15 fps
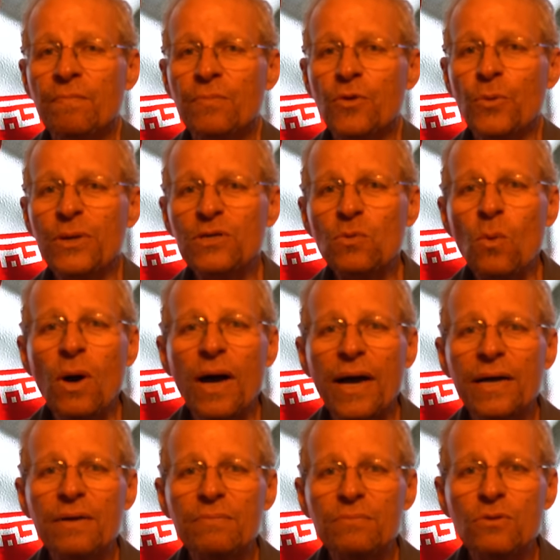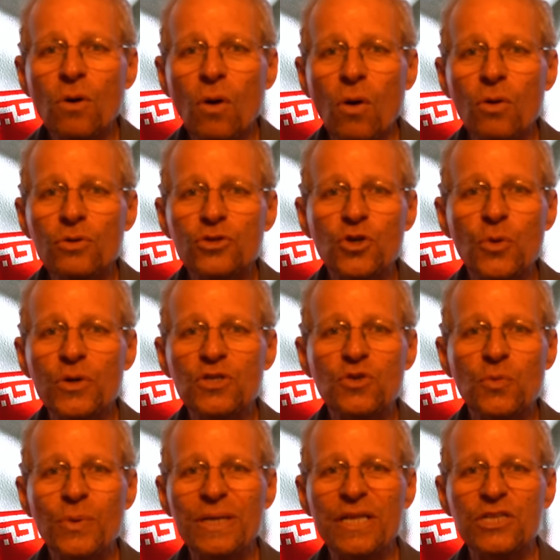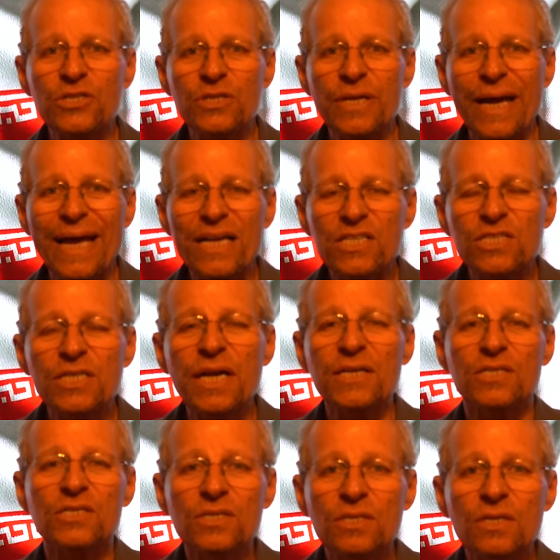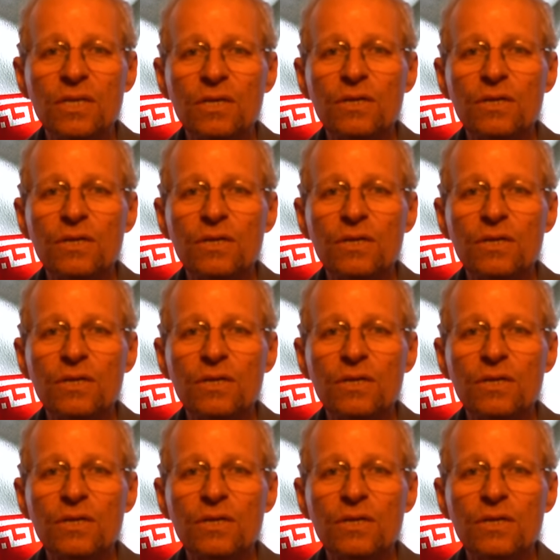The reason why the whole Jewish religion exists